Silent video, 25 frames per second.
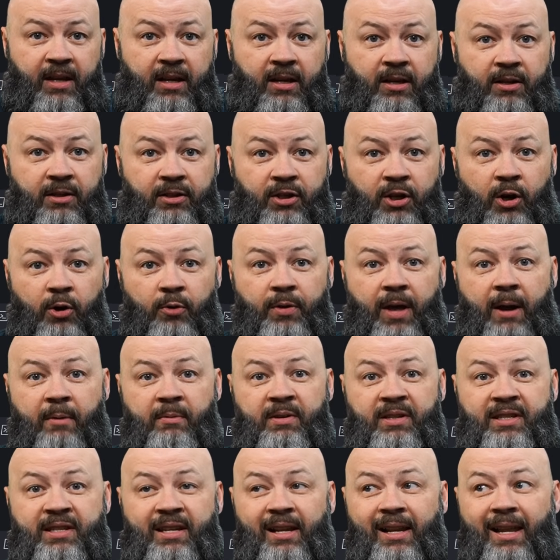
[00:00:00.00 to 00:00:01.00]
So that
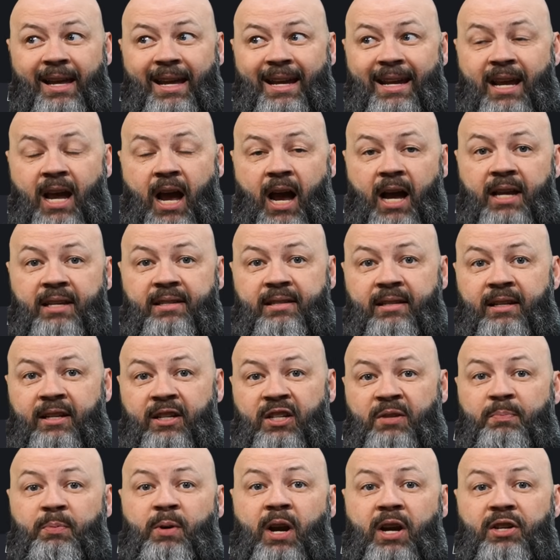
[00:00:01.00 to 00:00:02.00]
was still a constant
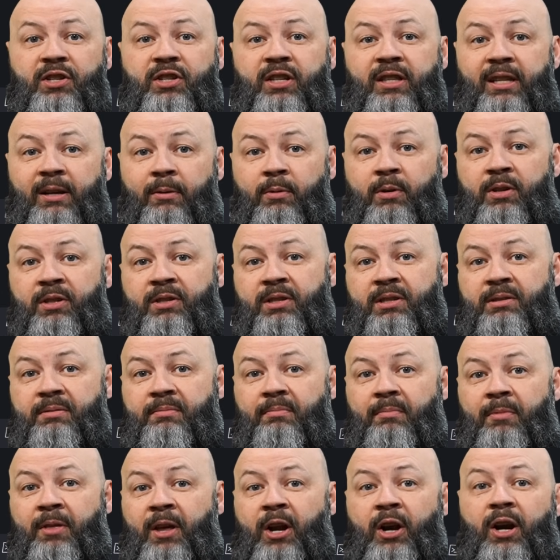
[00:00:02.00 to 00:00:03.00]
expression that was
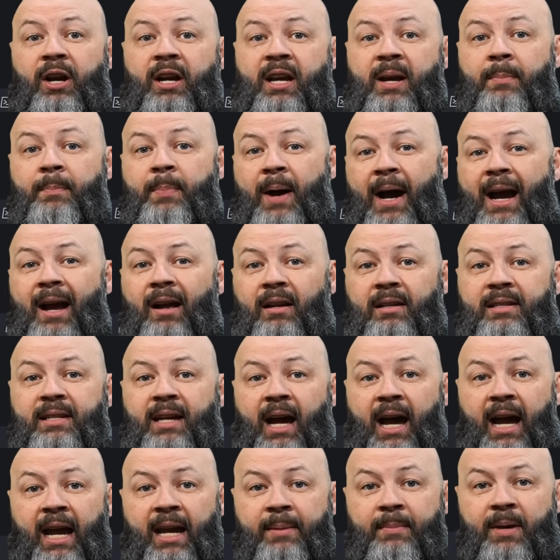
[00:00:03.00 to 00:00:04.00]
there at compile
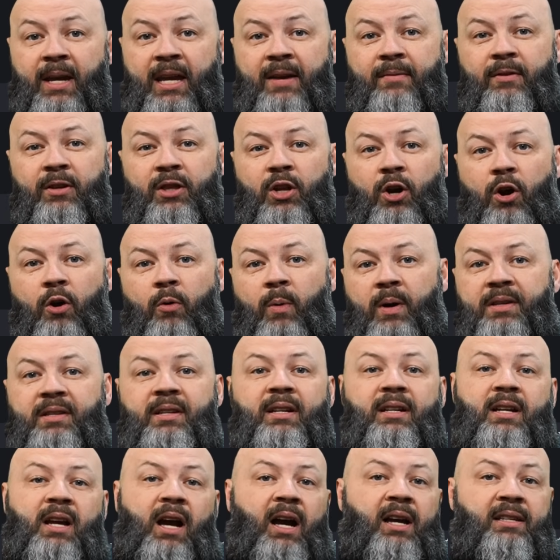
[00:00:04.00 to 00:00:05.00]
time, even though it wasn't
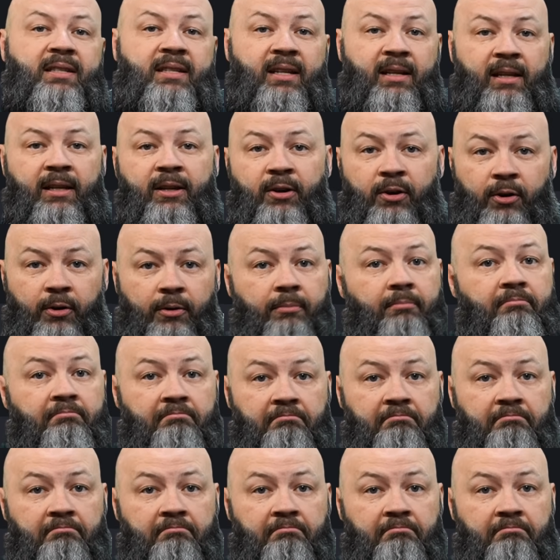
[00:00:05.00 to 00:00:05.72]
a constant literal.